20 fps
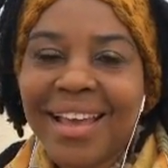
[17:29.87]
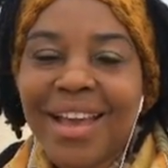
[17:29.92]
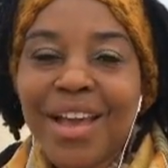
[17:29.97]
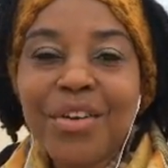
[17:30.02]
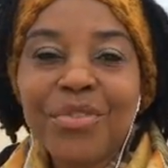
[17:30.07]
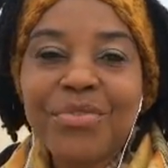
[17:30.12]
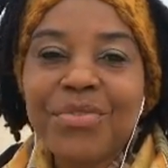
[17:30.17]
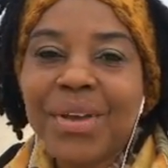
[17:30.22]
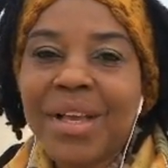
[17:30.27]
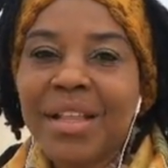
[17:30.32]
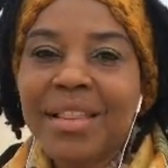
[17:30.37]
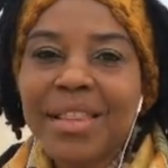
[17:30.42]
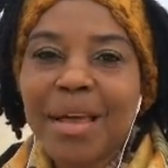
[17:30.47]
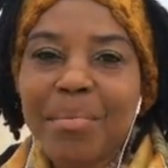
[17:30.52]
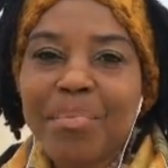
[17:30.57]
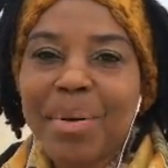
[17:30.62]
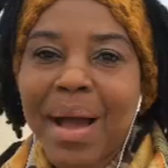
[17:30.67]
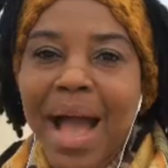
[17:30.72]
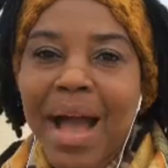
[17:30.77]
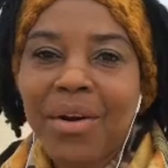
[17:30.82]
Feel the
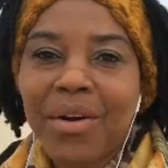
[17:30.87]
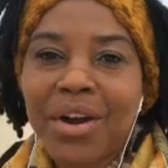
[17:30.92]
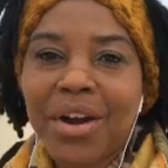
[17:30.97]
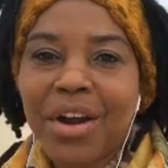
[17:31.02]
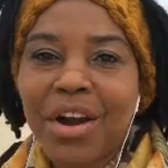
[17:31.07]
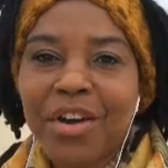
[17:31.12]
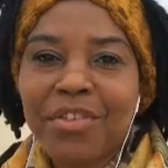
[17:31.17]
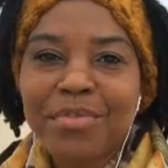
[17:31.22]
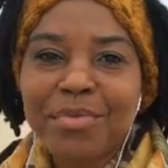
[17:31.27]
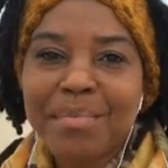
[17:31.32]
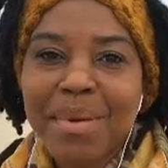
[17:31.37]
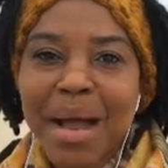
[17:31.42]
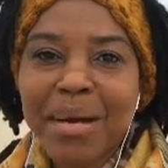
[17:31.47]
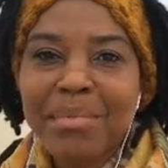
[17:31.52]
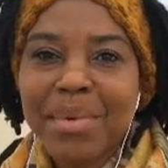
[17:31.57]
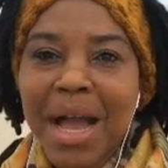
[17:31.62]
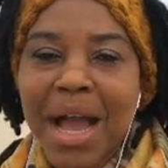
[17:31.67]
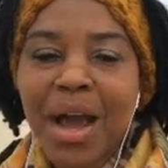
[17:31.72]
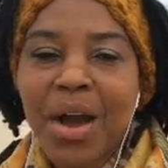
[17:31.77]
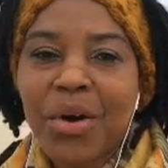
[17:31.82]
power of
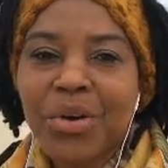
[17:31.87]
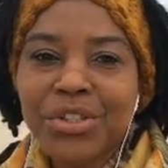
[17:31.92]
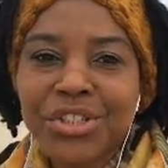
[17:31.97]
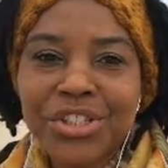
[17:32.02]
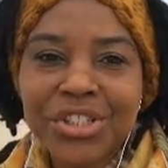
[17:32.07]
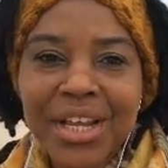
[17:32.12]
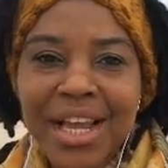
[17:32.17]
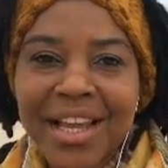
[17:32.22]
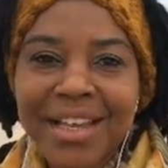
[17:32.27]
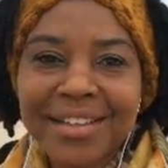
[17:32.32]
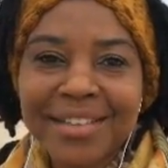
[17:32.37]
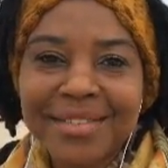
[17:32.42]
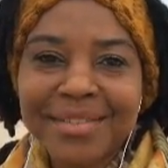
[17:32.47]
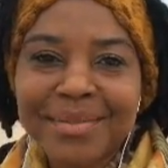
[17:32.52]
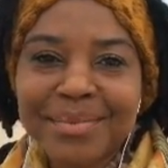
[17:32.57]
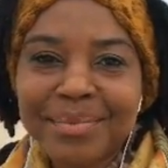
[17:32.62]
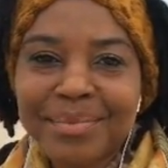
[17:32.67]
Mama Ocean.